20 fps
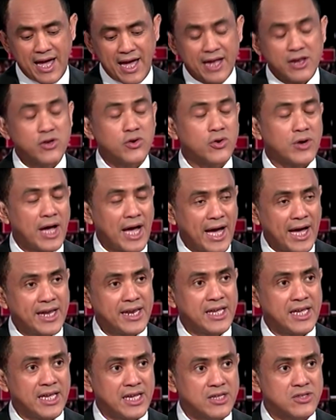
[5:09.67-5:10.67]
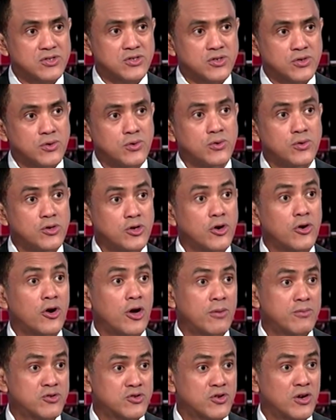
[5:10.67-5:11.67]
and you're adding it to
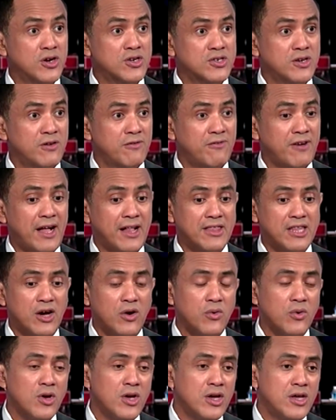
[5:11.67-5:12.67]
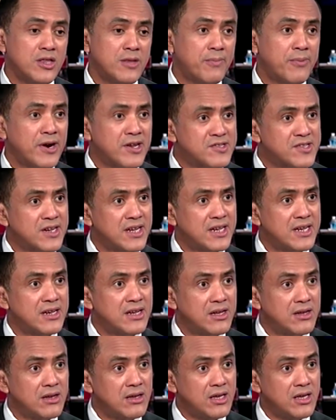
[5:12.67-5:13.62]
your obstruction file. Now, the president